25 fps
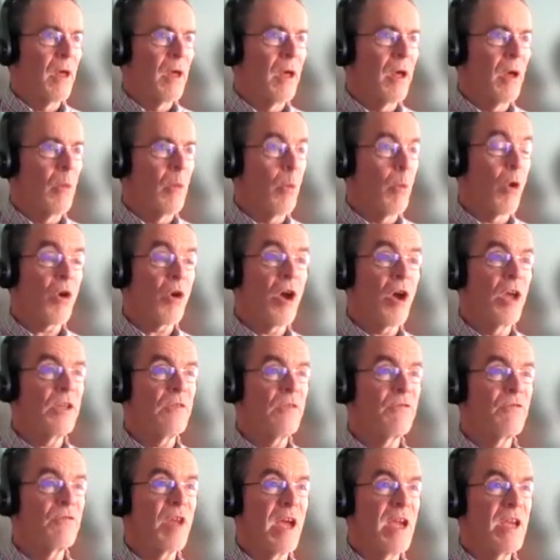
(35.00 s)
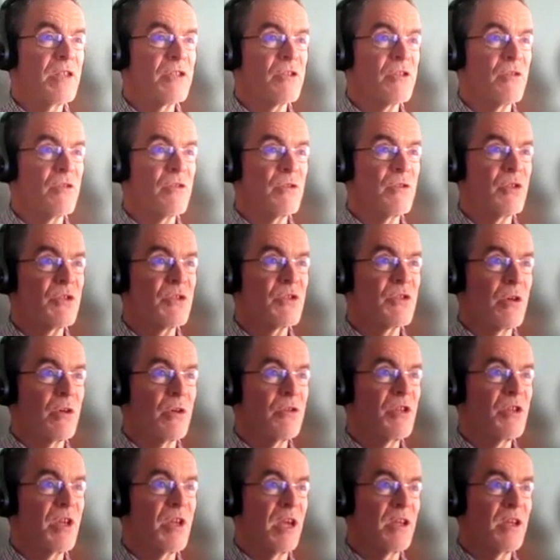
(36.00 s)
what kind of data is
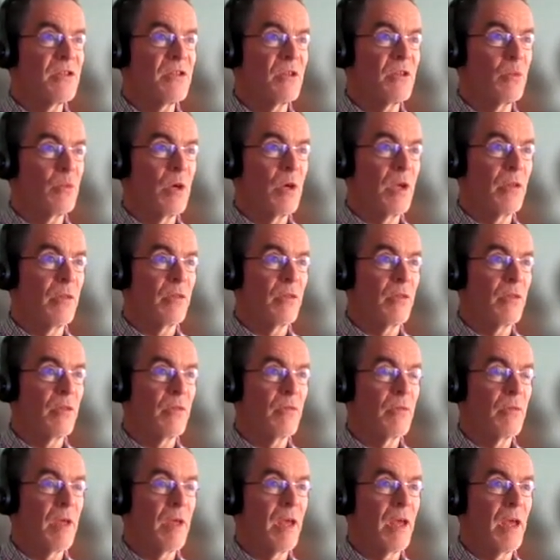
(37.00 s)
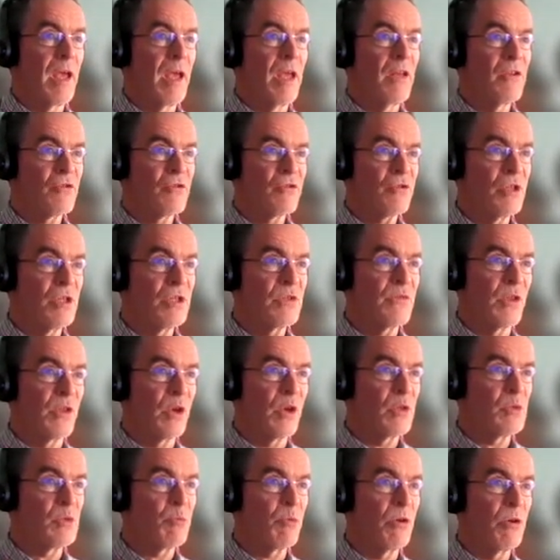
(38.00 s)
associated with entries for
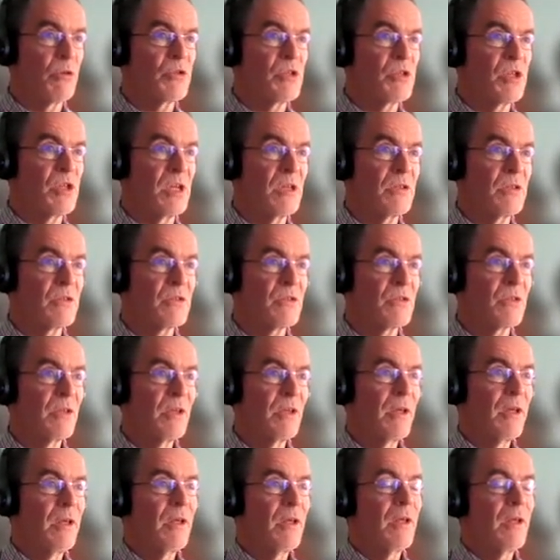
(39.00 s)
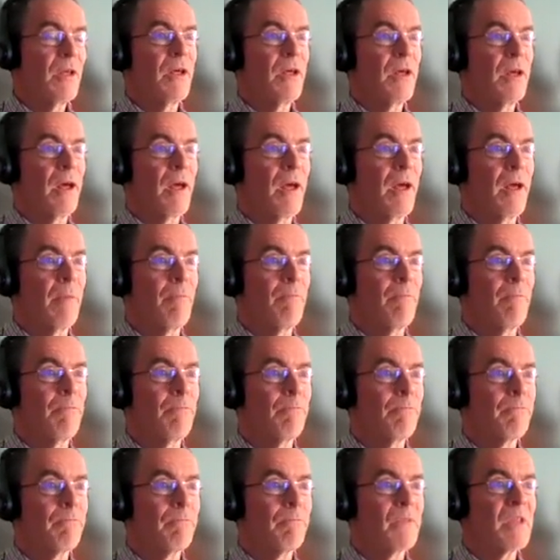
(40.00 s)
those proteins,
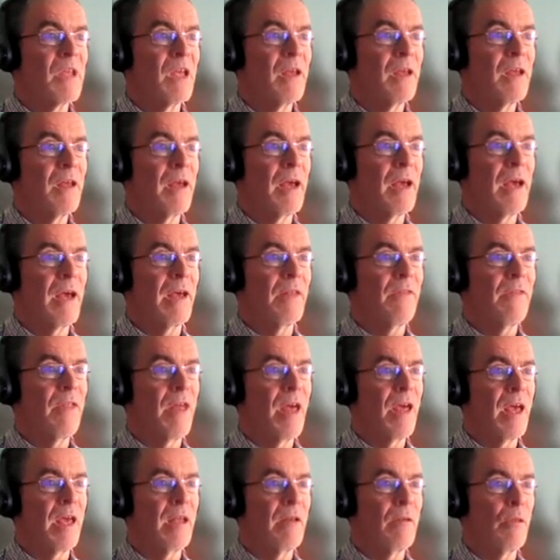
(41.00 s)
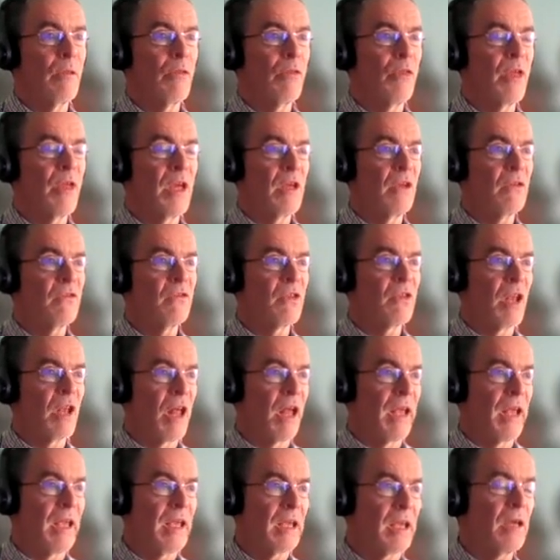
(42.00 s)
and then things
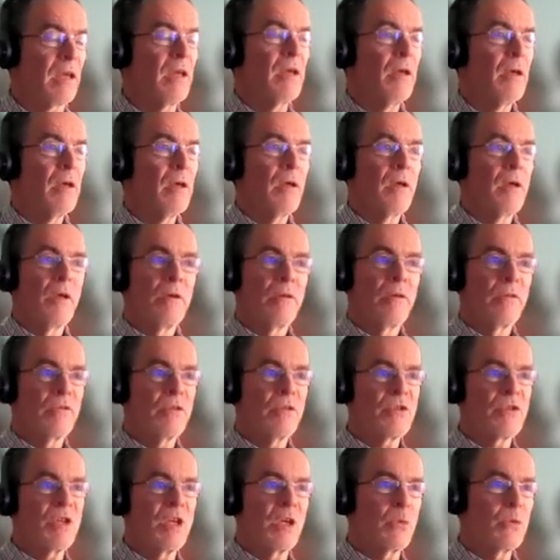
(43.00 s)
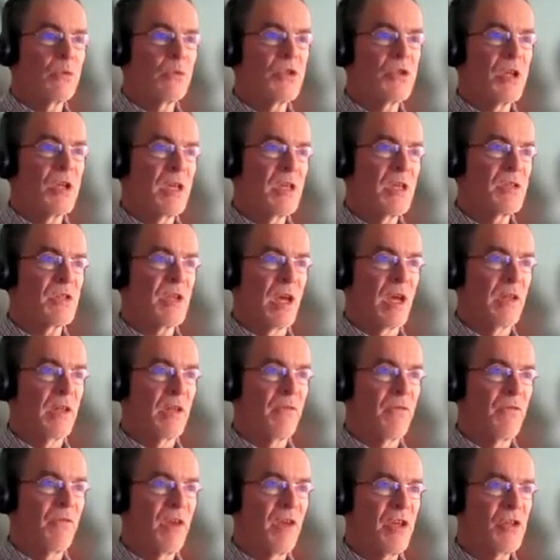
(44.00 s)
like the sequences and
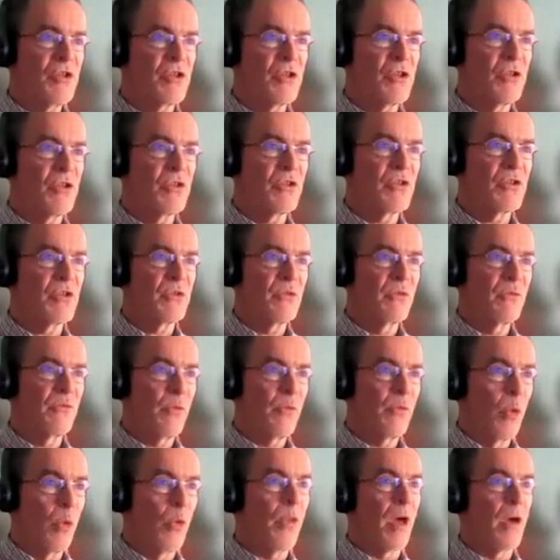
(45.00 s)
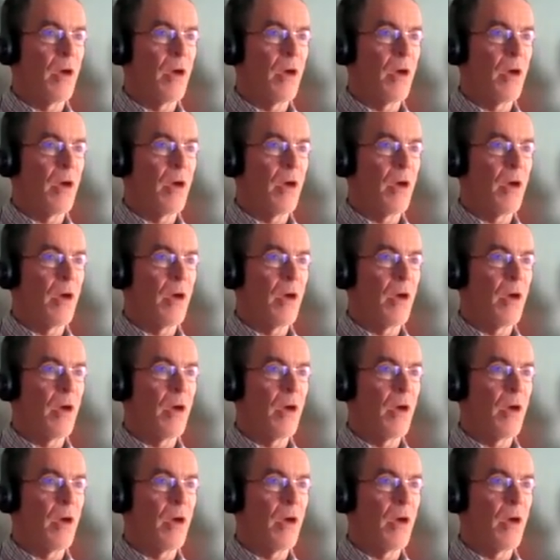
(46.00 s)
the features for